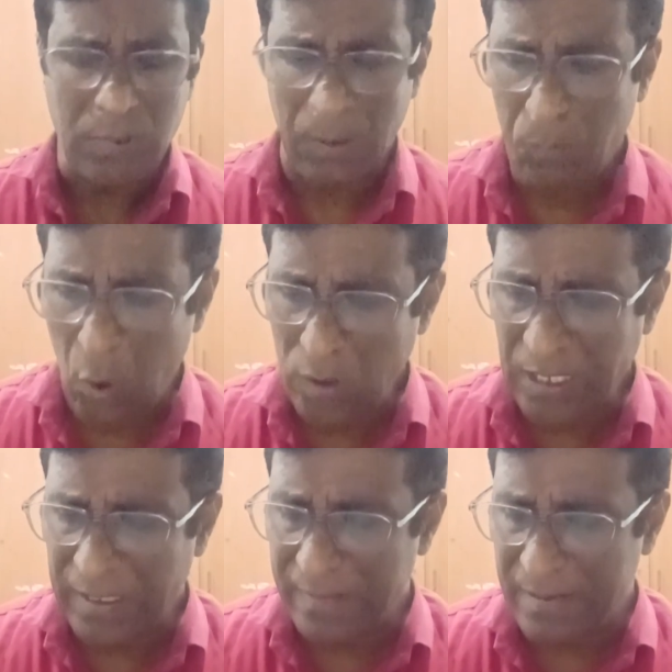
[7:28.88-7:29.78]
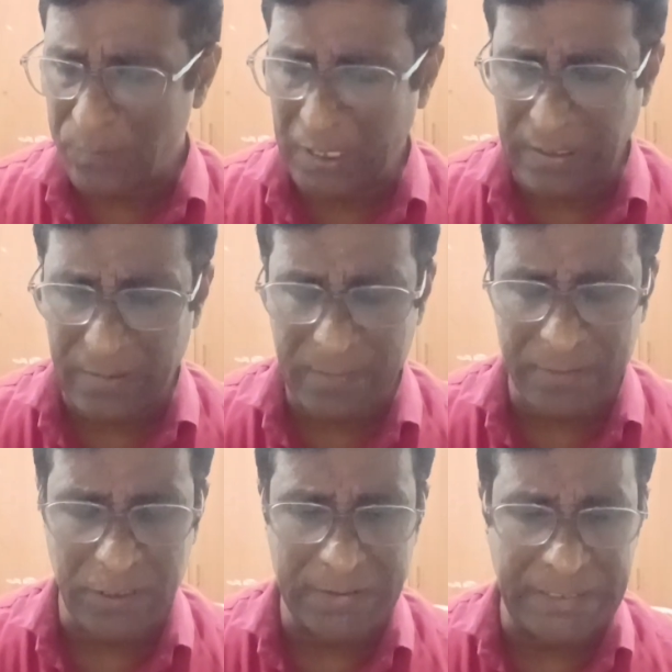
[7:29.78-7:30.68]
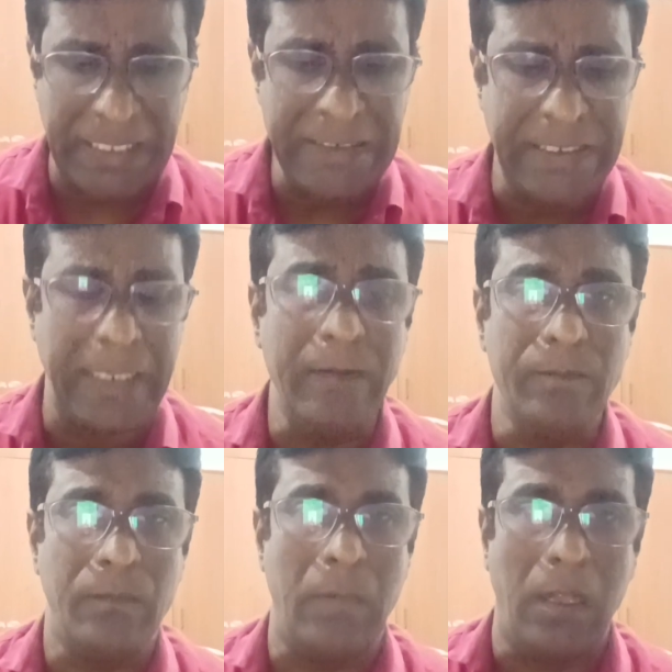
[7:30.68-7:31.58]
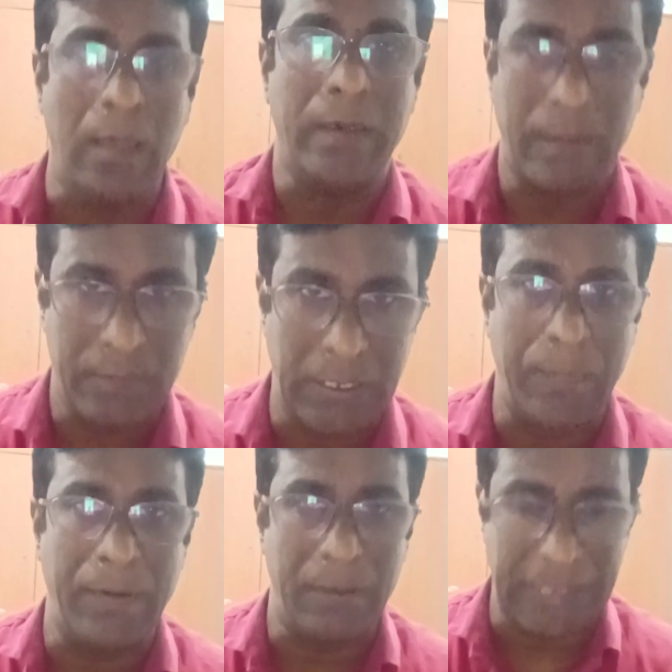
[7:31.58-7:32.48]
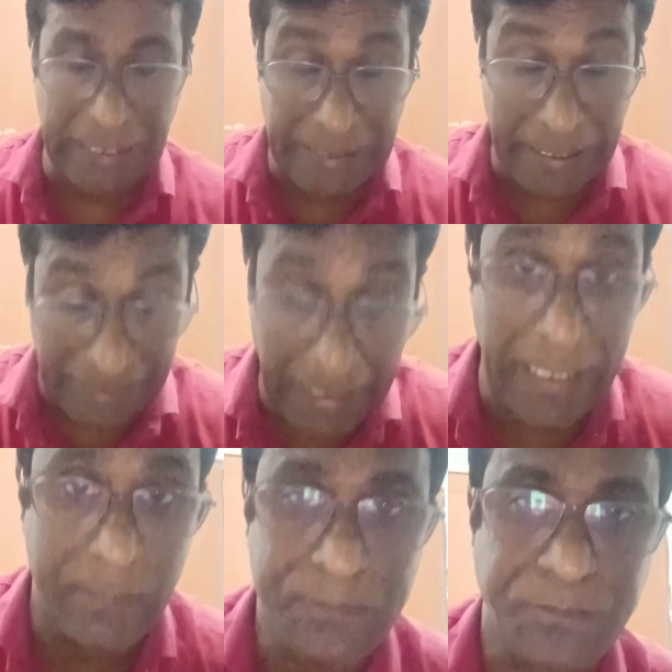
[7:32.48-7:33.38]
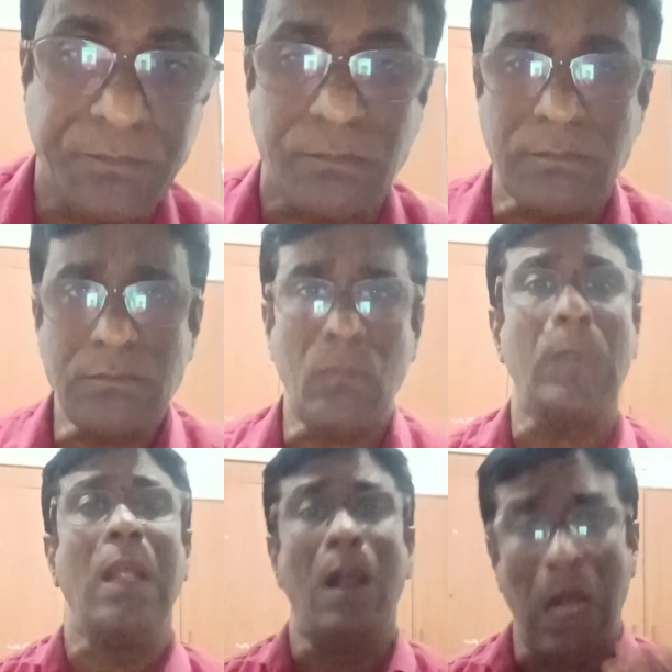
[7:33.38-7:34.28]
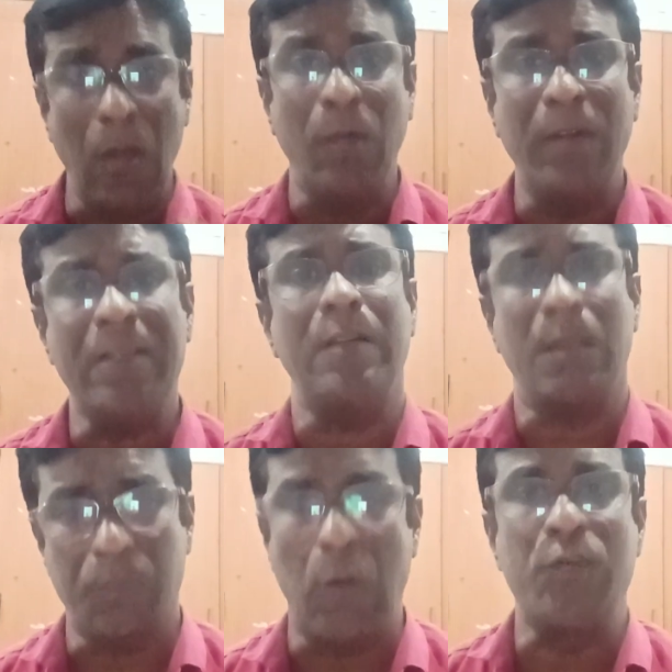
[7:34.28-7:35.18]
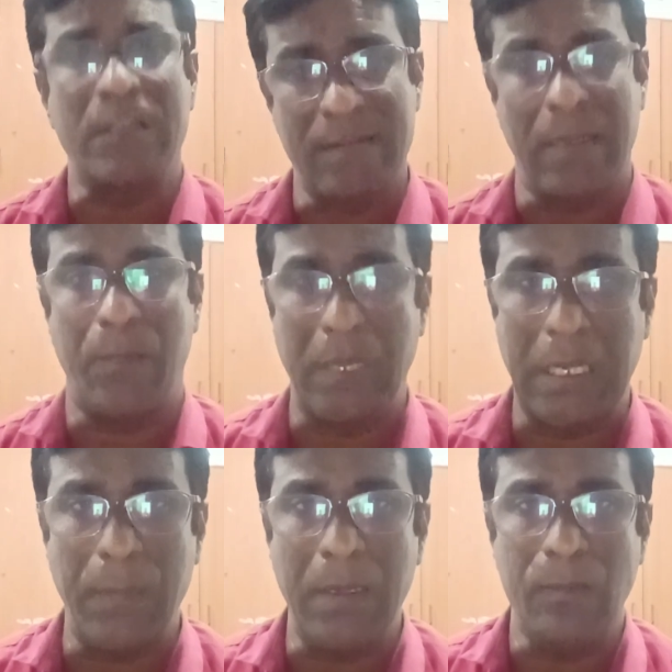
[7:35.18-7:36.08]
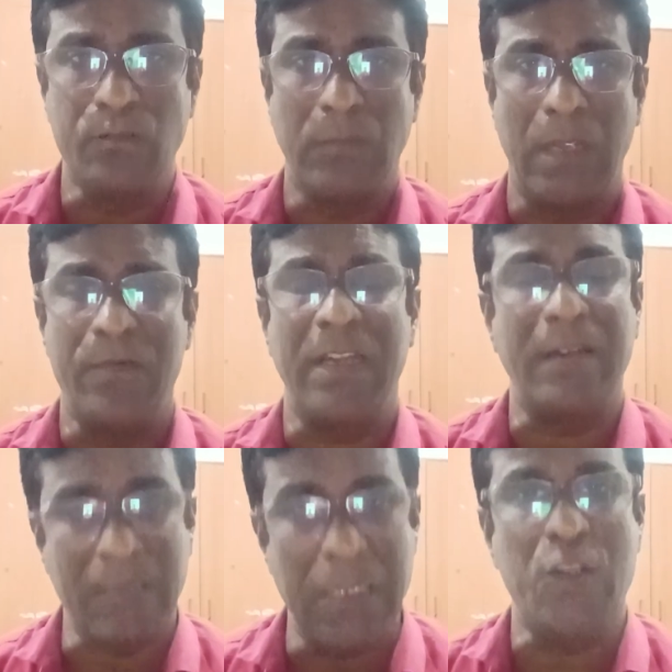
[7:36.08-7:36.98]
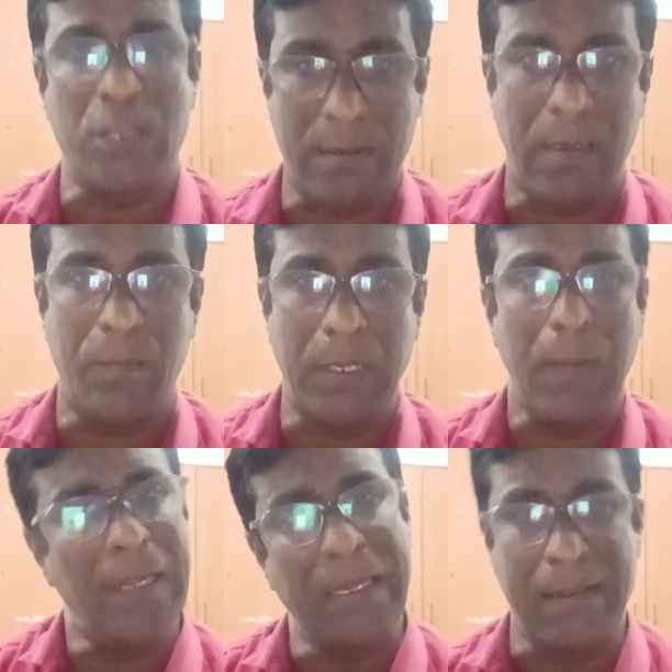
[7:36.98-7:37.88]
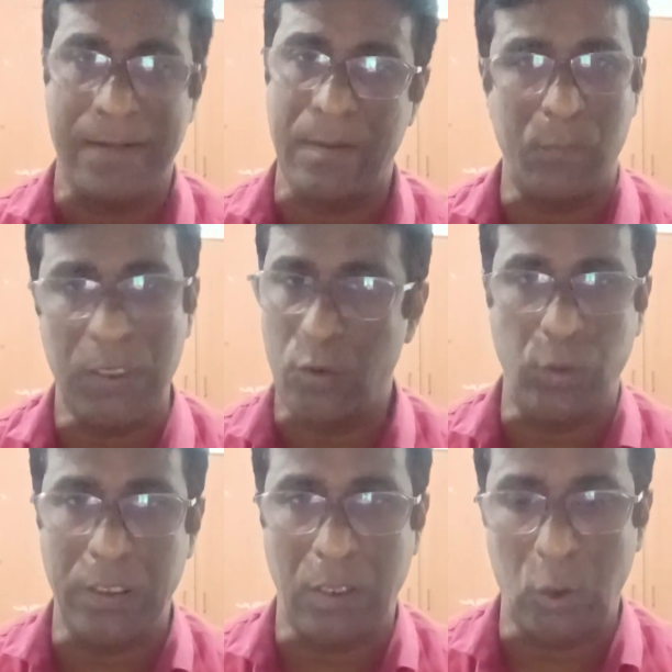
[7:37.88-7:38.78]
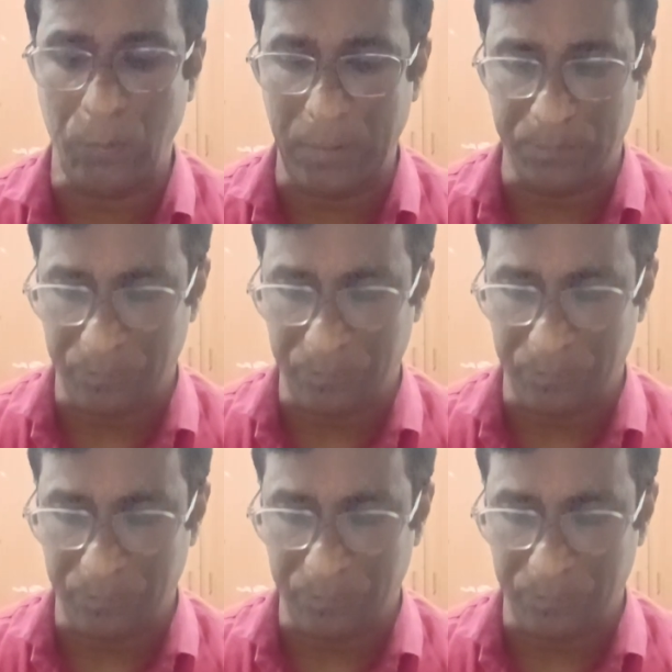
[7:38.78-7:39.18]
both are exempted under section 1010A. However, certain provisions are applicable. If certain conditions are applicable, it is exempted, you need not to pay.